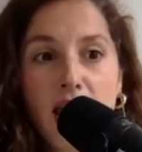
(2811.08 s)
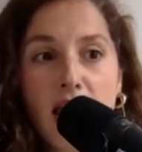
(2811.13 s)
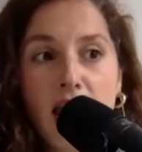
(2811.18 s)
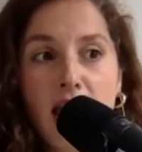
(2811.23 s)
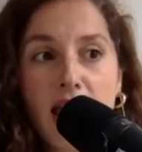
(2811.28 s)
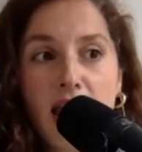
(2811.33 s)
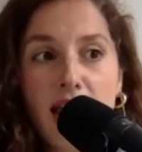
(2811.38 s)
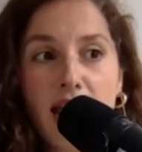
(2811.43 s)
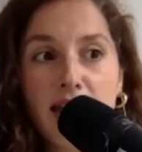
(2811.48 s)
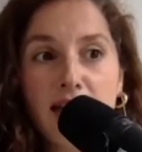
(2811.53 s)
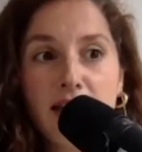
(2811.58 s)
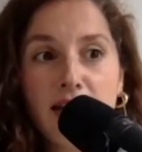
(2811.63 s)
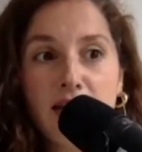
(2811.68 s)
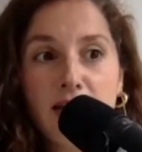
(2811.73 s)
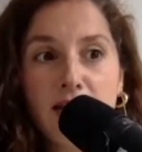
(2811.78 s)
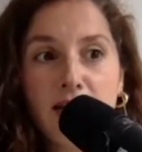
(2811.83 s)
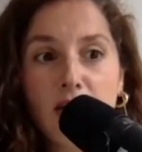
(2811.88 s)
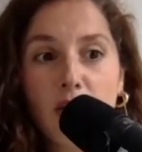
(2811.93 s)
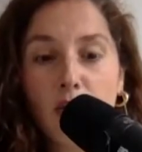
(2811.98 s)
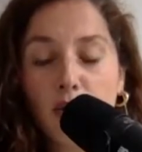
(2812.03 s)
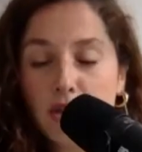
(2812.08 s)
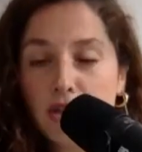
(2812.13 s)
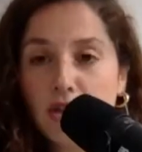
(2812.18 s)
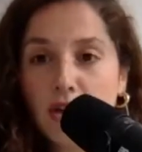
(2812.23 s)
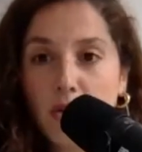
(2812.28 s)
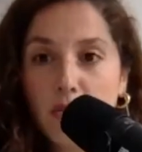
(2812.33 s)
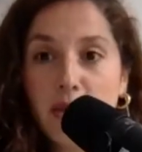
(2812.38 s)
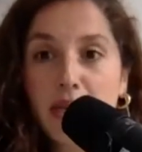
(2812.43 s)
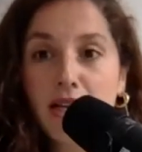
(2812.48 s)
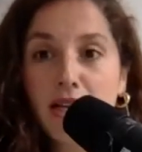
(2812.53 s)
And
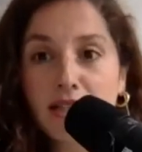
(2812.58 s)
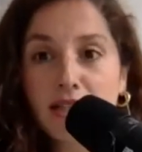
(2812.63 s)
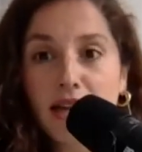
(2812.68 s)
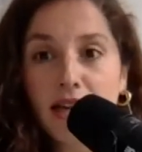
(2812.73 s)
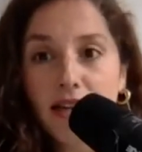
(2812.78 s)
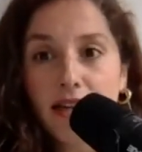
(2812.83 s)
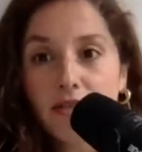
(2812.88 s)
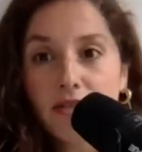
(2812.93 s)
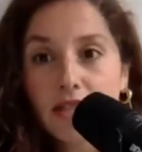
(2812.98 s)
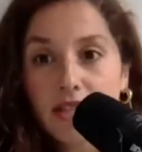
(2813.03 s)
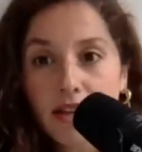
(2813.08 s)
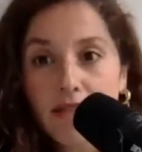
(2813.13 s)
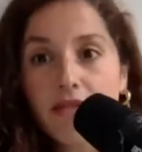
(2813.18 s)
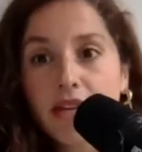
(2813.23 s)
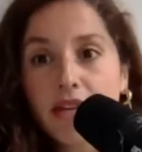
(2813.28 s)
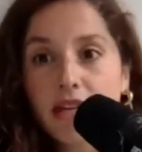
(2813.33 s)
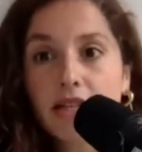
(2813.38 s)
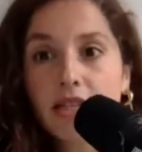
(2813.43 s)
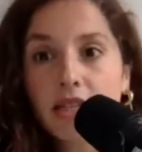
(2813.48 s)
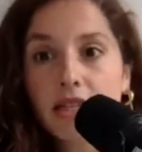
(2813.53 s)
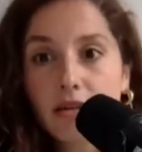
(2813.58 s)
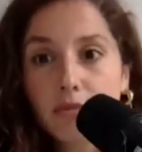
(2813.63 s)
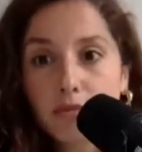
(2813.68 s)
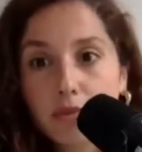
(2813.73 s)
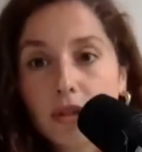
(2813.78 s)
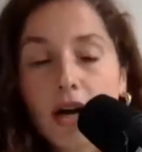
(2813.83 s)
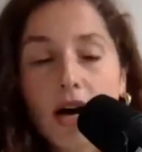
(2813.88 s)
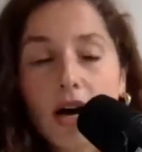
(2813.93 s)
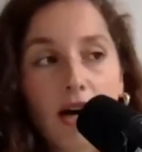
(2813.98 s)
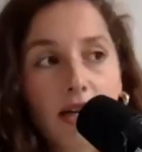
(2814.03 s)
also because I lived 7 years
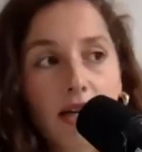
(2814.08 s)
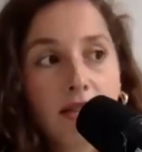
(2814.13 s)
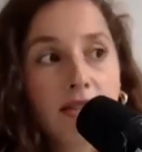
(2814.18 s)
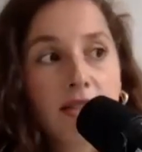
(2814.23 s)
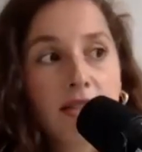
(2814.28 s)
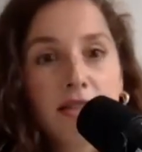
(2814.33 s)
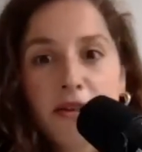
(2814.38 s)
abroad